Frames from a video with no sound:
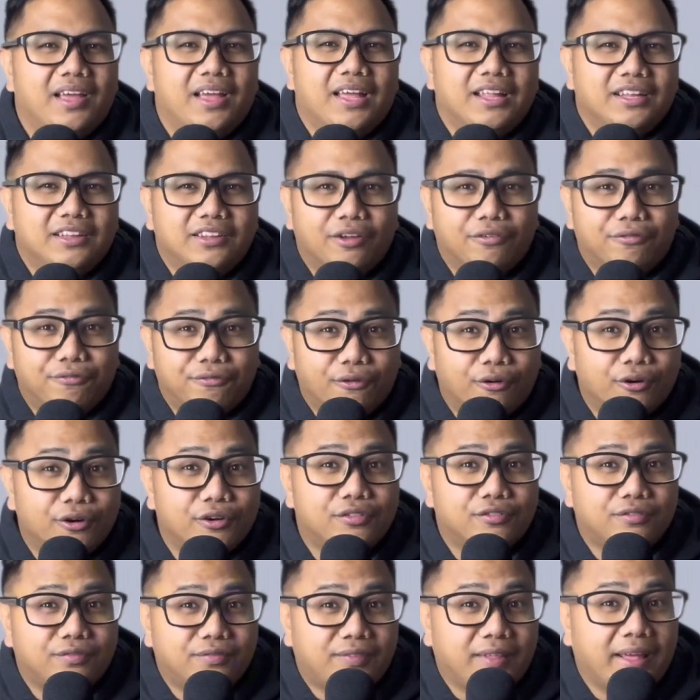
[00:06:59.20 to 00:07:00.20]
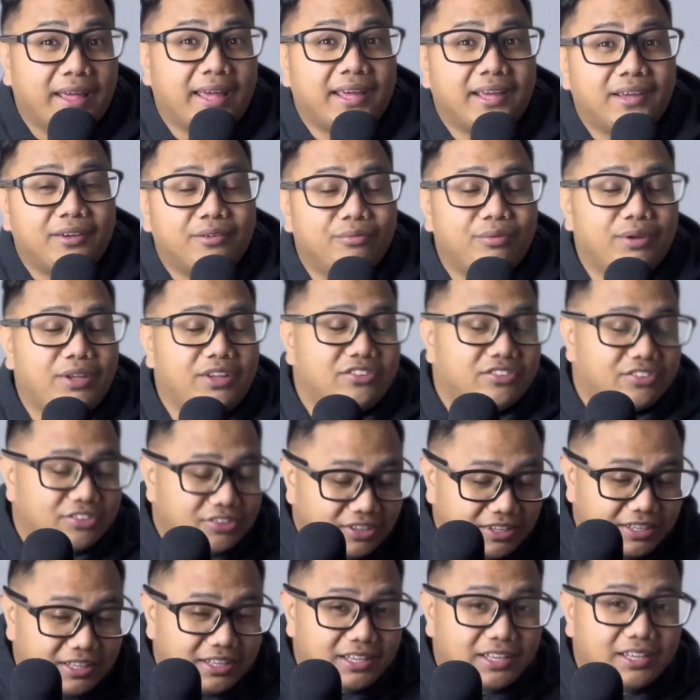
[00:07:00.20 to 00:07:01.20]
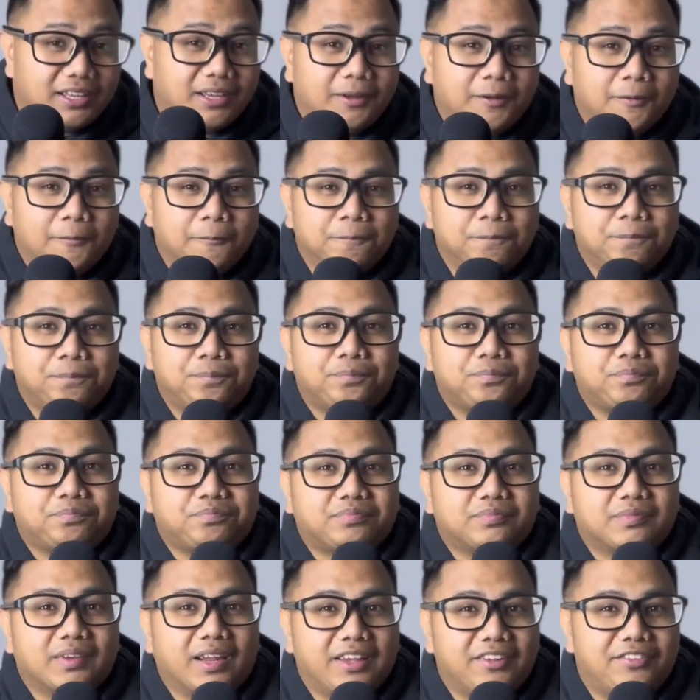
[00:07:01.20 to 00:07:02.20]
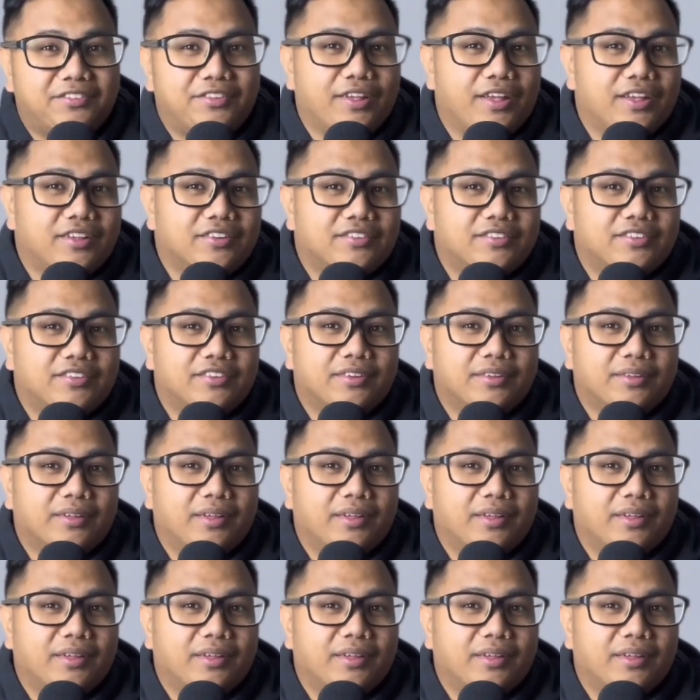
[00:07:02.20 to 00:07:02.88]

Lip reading: The fourth thing we see is this: